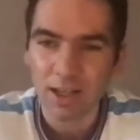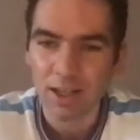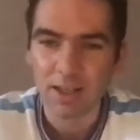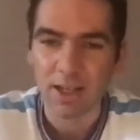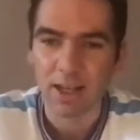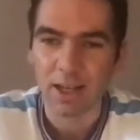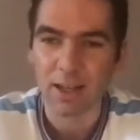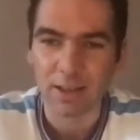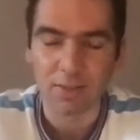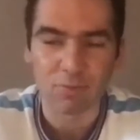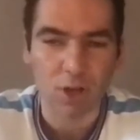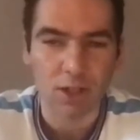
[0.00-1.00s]
their
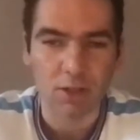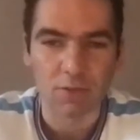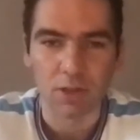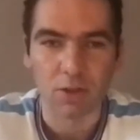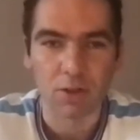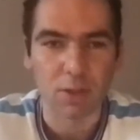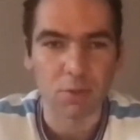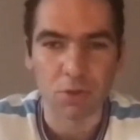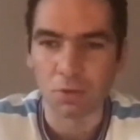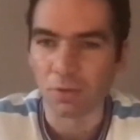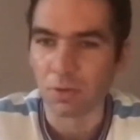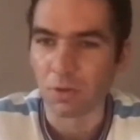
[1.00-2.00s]
run after lockdown was
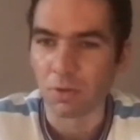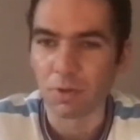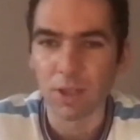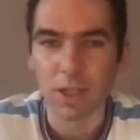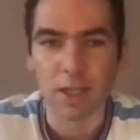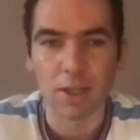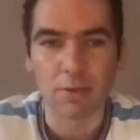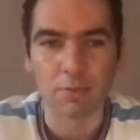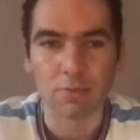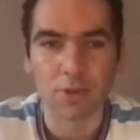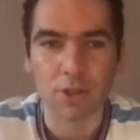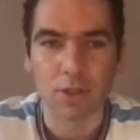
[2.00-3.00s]
awful.
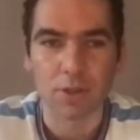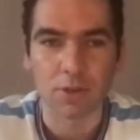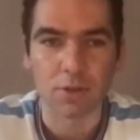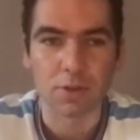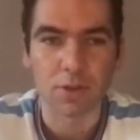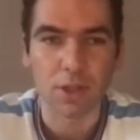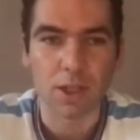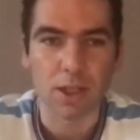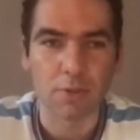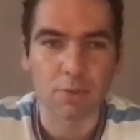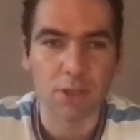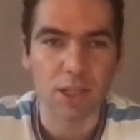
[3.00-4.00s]
Um, so,
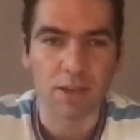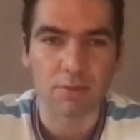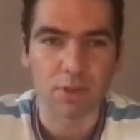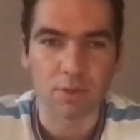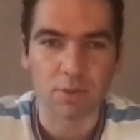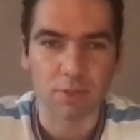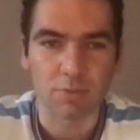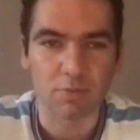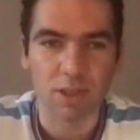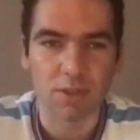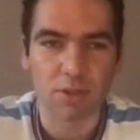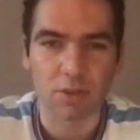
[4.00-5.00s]
um, but yeah, a,
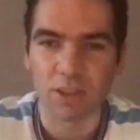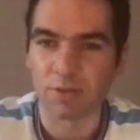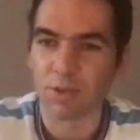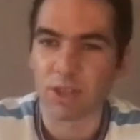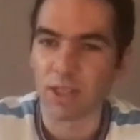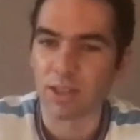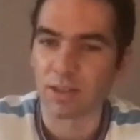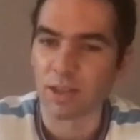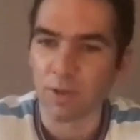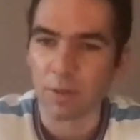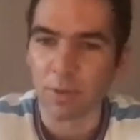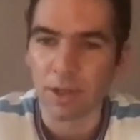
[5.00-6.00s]
a, solid season,
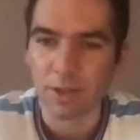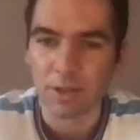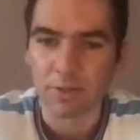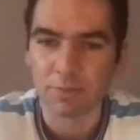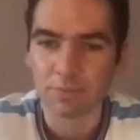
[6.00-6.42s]
nothing amazing.